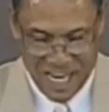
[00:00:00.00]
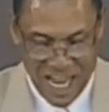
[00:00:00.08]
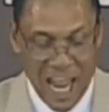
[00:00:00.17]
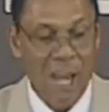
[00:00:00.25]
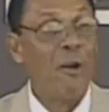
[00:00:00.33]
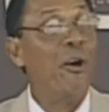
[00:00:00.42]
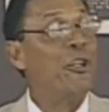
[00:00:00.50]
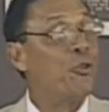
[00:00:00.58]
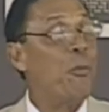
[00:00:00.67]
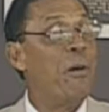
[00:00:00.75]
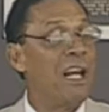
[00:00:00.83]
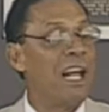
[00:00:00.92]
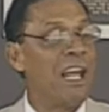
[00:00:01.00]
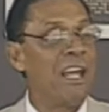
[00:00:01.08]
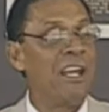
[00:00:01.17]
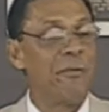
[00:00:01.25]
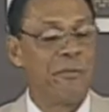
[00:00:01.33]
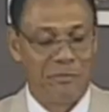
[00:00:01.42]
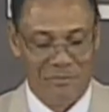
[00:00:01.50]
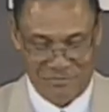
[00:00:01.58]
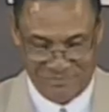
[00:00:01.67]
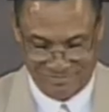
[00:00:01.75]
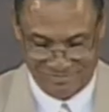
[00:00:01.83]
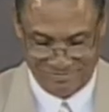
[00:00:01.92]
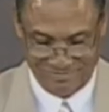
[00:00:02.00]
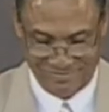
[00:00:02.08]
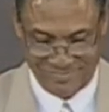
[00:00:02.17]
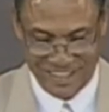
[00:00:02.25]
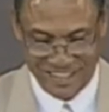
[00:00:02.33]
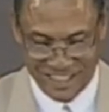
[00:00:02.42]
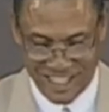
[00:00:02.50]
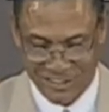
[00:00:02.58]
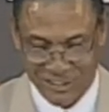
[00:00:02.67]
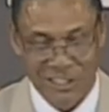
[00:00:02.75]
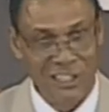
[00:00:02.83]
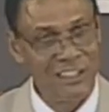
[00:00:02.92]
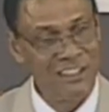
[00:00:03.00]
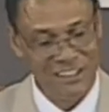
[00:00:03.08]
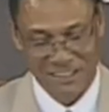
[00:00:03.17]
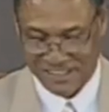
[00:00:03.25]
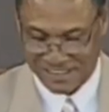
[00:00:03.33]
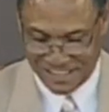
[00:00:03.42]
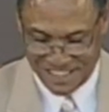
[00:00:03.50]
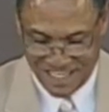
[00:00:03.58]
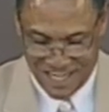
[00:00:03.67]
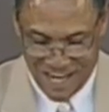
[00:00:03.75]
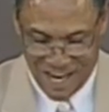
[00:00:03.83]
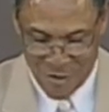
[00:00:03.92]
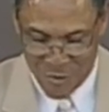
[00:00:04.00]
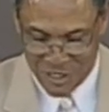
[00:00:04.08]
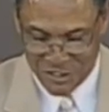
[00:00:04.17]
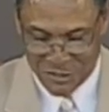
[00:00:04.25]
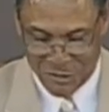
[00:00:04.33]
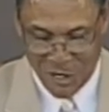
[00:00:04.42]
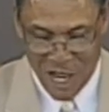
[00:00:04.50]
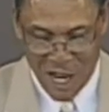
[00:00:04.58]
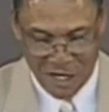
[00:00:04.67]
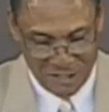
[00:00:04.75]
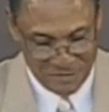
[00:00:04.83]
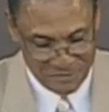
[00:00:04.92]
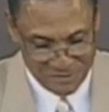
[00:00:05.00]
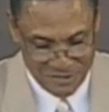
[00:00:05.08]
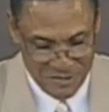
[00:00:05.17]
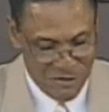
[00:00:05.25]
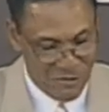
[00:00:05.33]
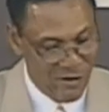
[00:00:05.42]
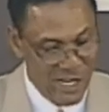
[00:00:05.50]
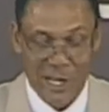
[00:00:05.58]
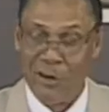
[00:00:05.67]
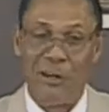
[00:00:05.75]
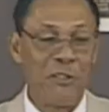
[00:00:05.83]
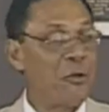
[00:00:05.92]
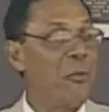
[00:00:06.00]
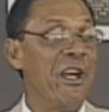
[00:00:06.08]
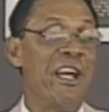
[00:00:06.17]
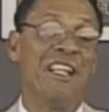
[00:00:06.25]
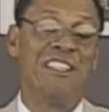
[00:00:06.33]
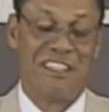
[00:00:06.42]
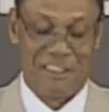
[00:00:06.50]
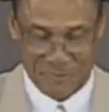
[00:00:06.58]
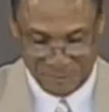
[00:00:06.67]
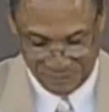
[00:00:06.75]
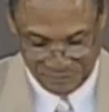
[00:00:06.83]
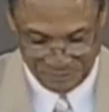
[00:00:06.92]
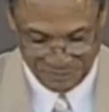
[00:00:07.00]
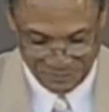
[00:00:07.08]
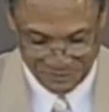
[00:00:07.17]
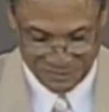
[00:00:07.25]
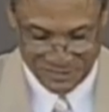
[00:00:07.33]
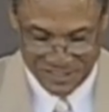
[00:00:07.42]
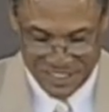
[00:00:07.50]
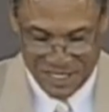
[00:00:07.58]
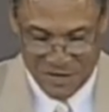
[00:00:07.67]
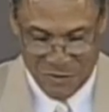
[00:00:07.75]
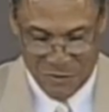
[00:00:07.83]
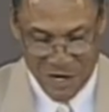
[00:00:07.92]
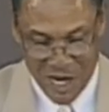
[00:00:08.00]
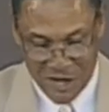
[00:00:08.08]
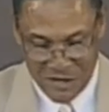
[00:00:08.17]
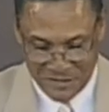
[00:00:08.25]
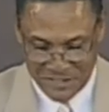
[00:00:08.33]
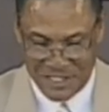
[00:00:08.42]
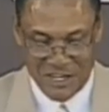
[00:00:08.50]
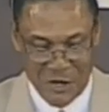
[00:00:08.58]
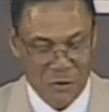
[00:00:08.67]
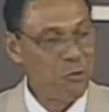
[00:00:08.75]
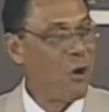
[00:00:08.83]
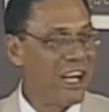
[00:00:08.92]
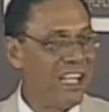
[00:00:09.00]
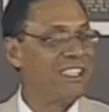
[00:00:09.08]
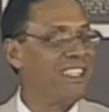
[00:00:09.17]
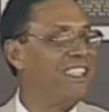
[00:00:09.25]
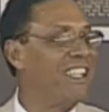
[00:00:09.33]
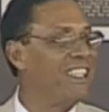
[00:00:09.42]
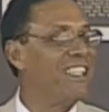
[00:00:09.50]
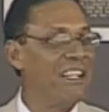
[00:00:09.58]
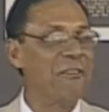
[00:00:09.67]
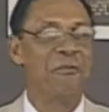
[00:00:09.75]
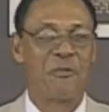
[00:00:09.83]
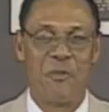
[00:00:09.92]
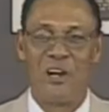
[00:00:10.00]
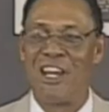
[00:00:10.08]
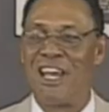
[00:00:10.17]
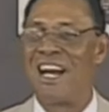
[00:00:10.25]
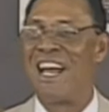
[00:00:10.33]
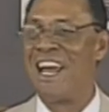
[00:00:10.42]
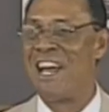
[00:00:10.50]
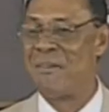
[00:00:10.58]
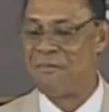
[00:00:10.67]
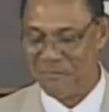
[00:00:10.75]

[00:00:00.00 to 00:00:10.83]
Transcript: I'm going to be like him. She said, son, I wish you luck. We ain't going to be easy. Well, it was one easy tita. Well, here I am.